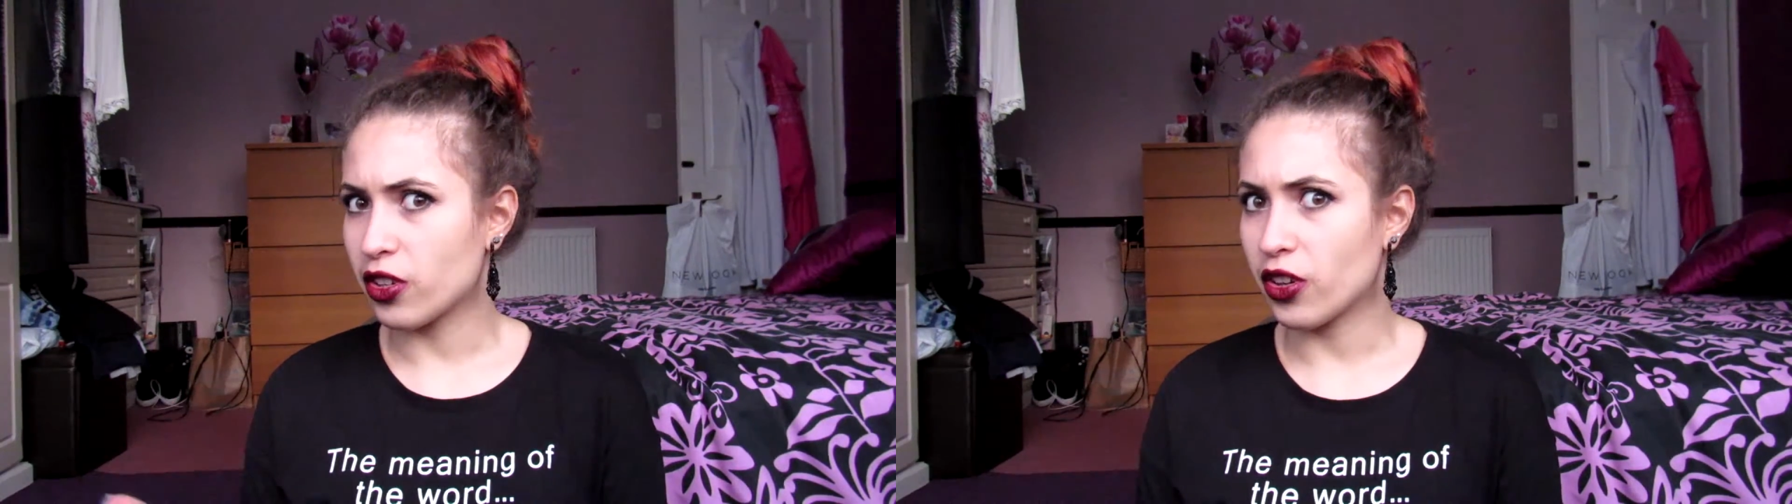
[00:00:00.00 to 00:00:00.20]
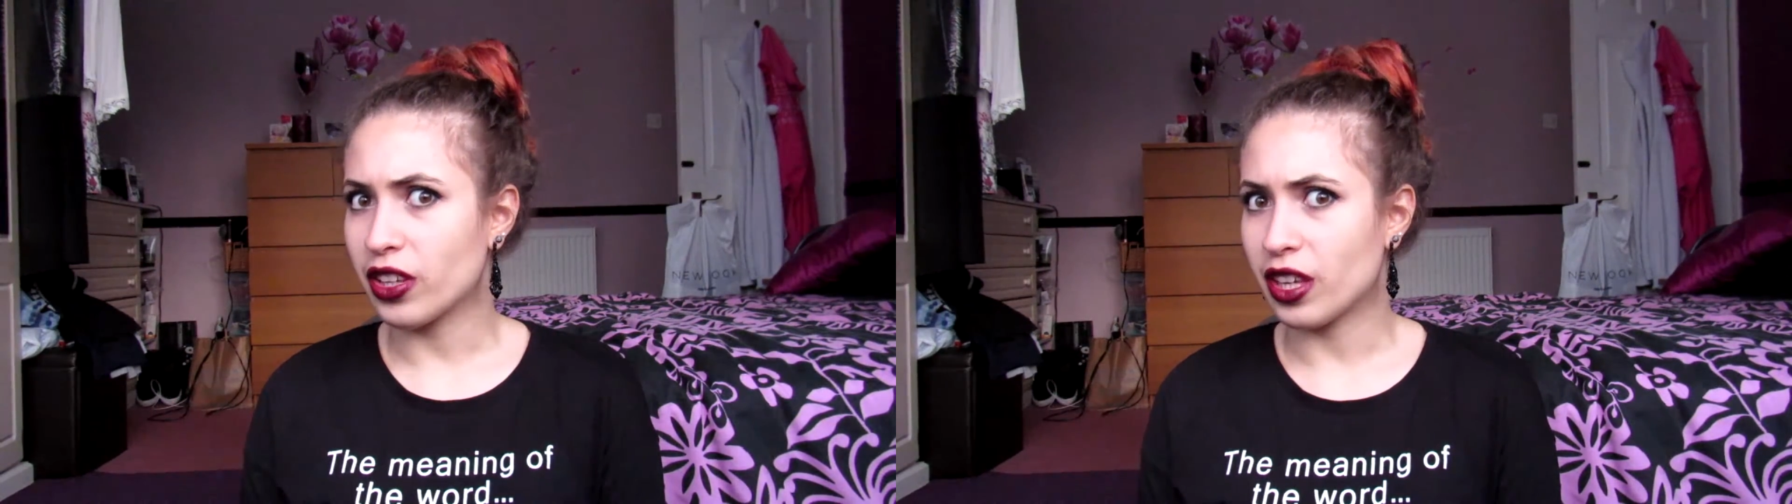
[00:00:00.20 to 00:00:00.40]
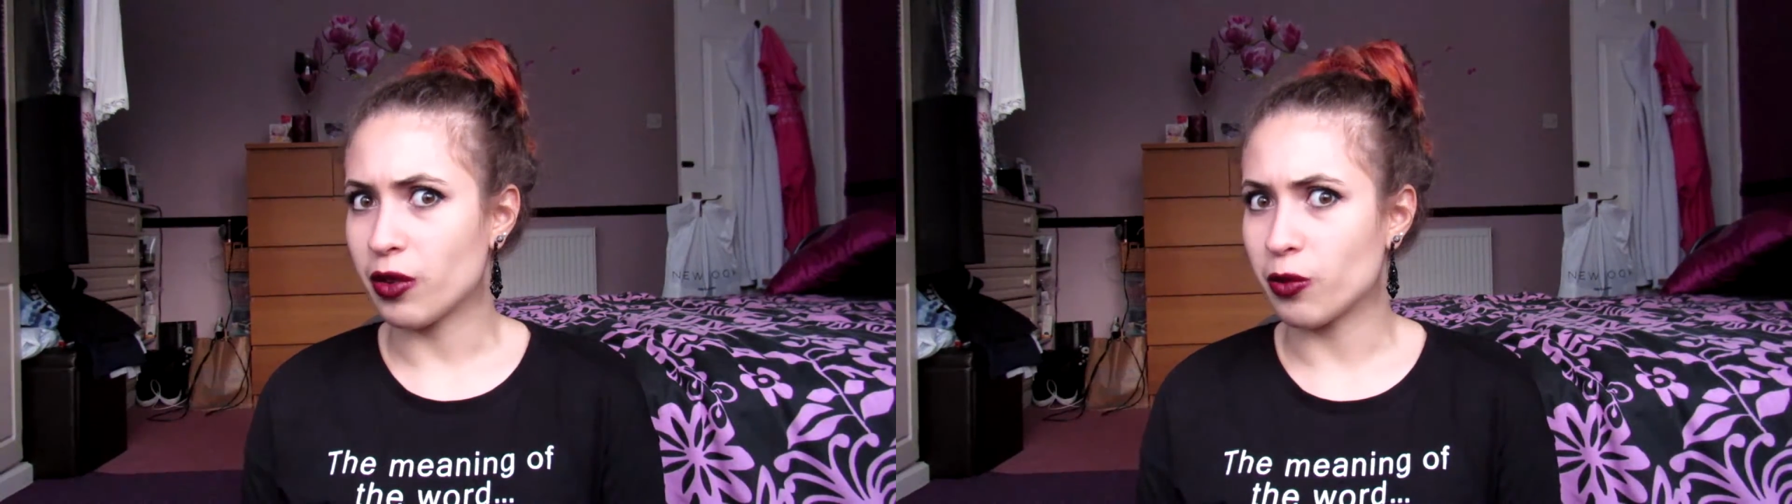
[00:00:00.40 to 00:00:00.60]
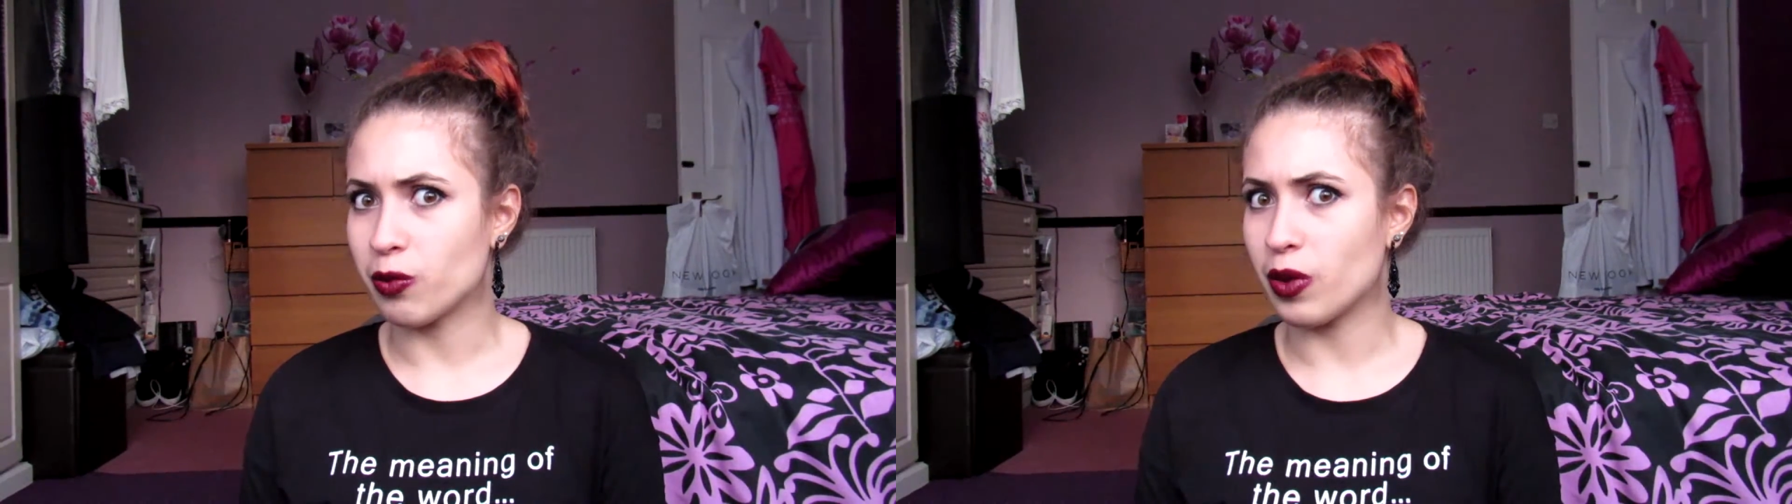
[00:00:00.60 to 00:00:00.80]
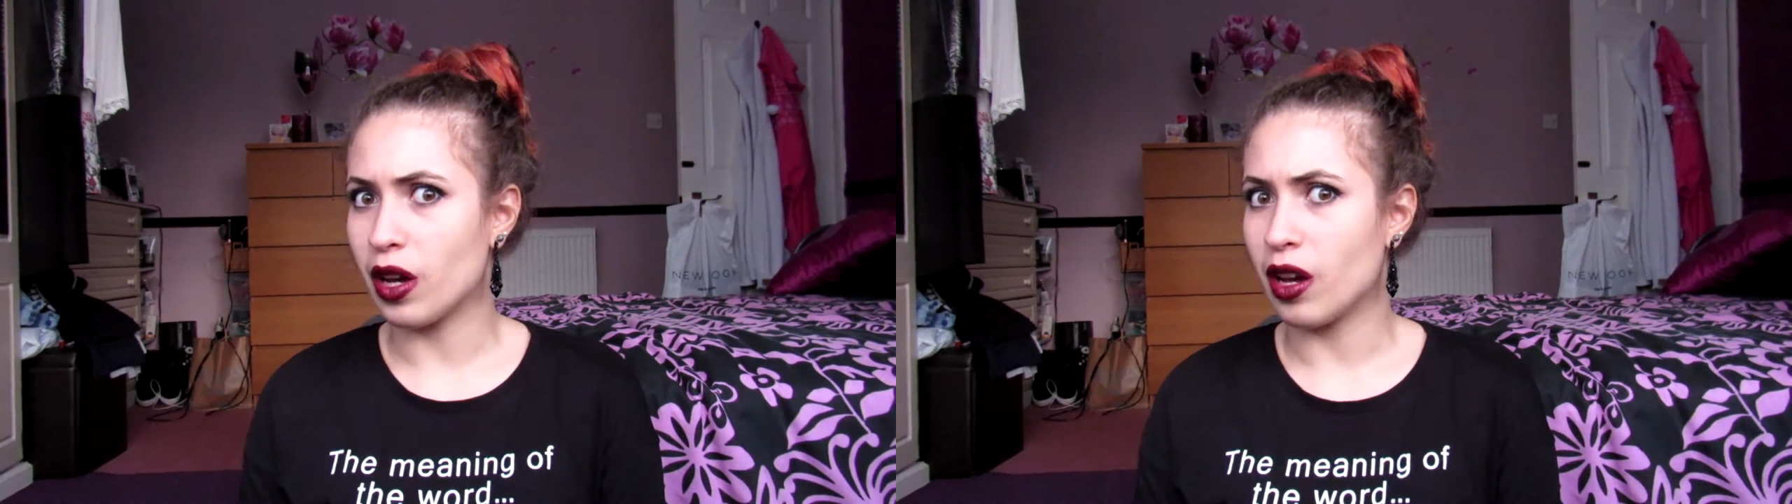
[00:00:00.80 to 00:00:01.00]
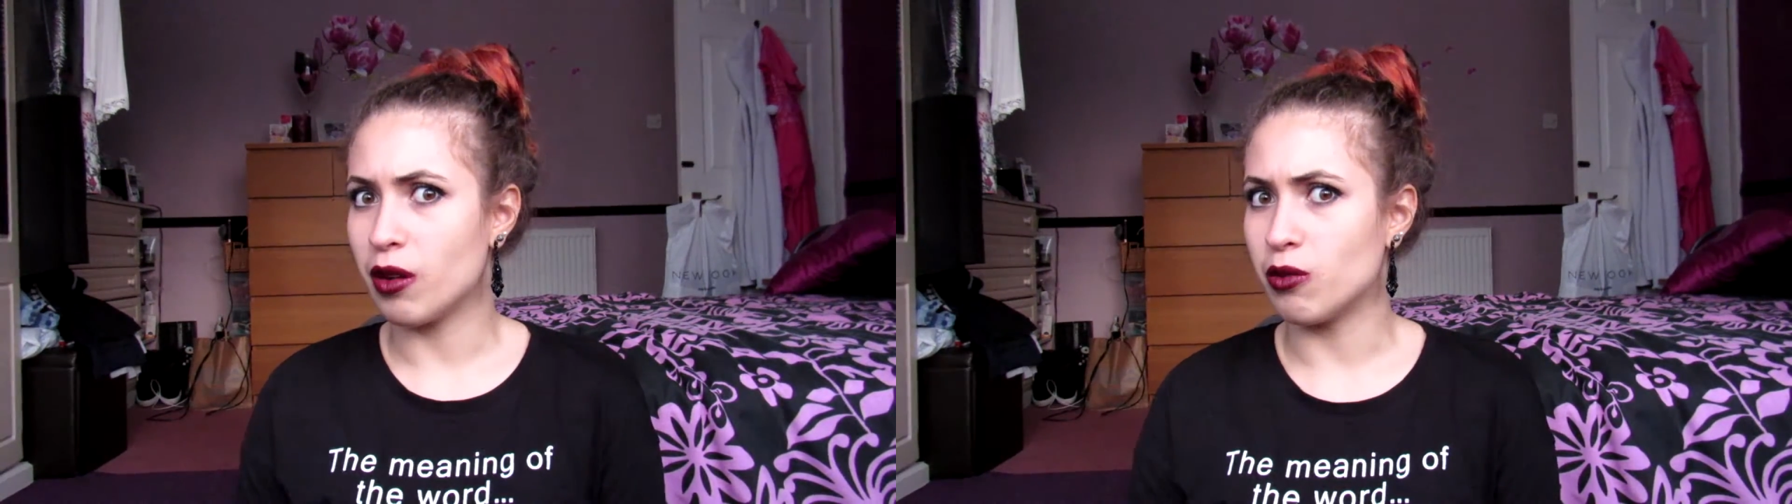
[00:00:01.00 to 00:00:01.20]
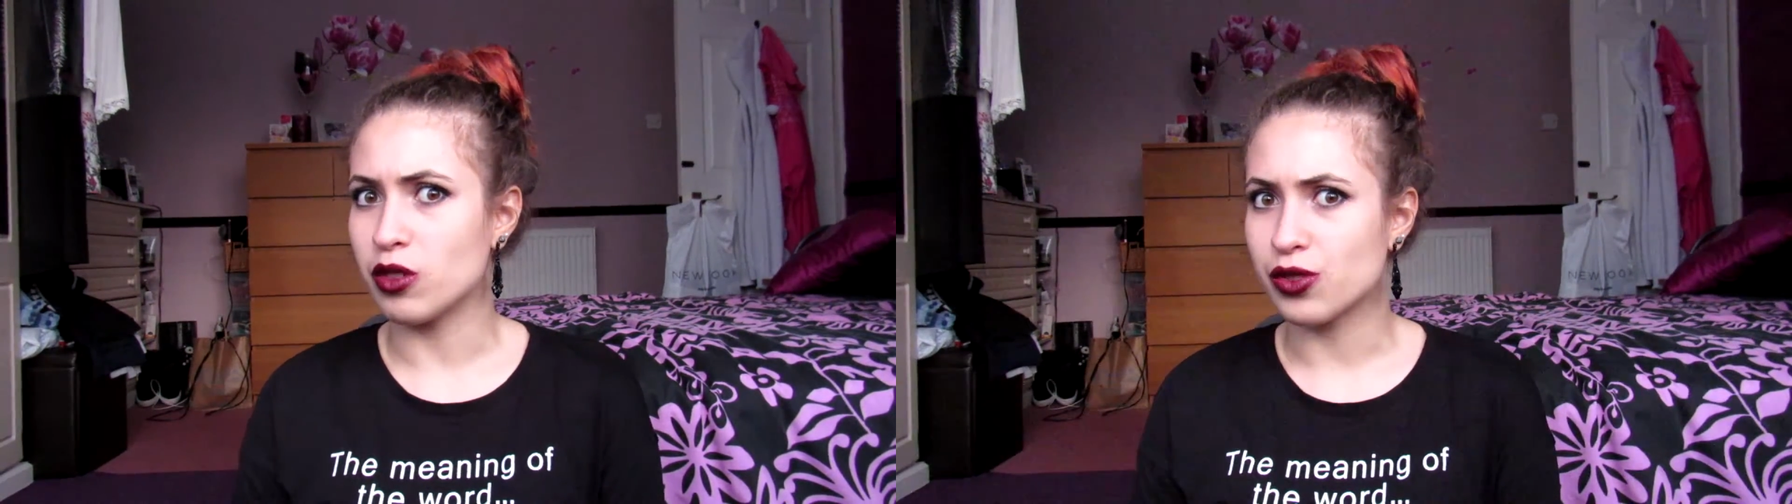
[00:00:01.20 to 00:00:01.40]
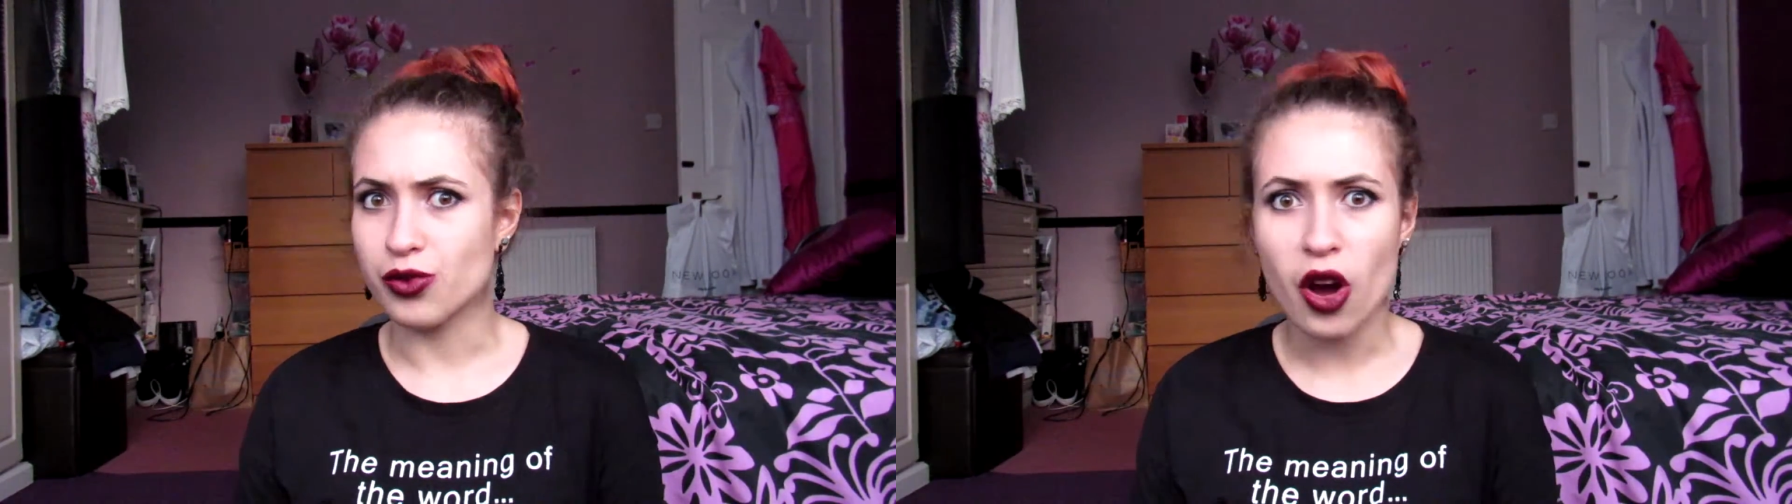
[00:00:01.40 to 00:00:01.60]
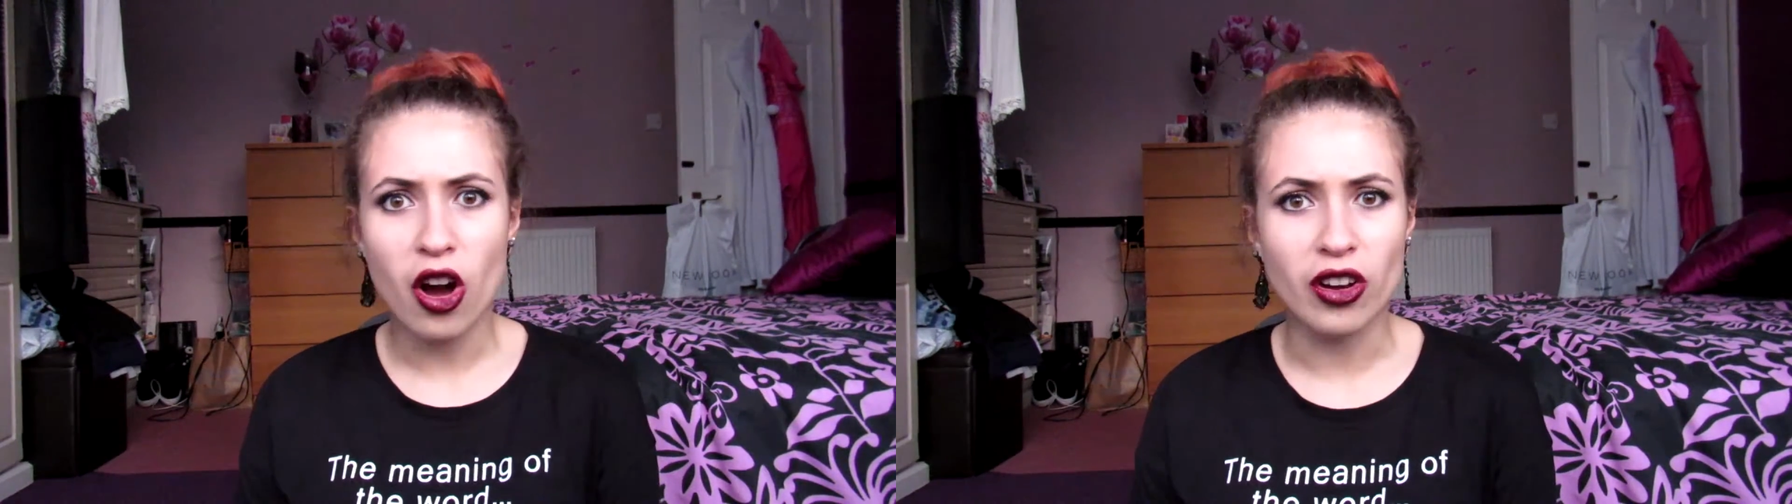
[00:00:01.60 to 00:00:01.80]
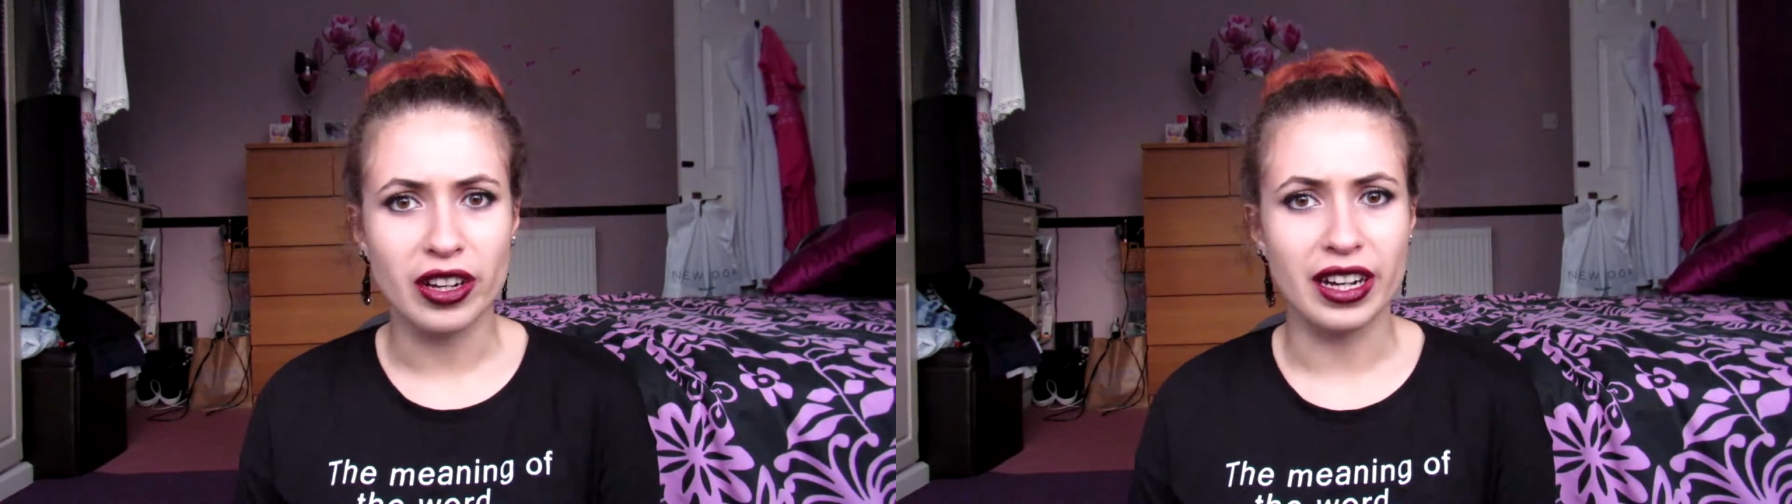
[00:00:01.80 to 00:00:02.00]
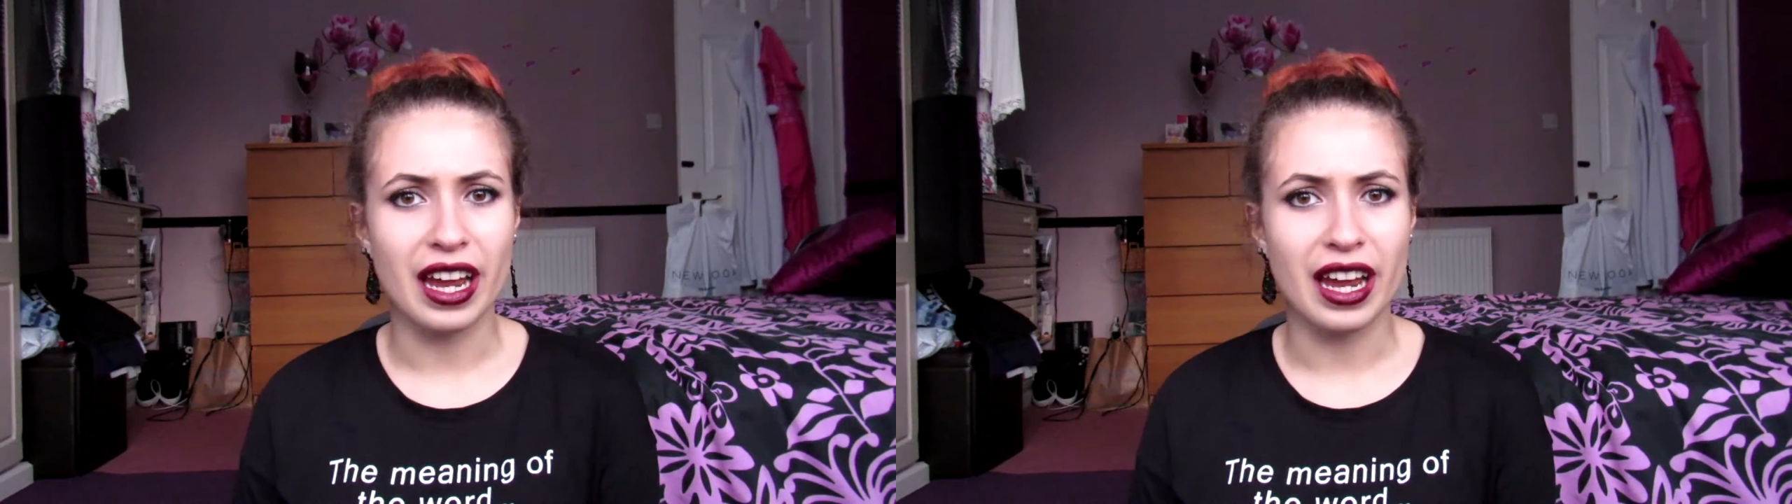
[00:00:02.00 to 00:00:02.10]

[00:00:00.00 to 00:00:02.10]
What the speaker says: Cookie, what's wrong?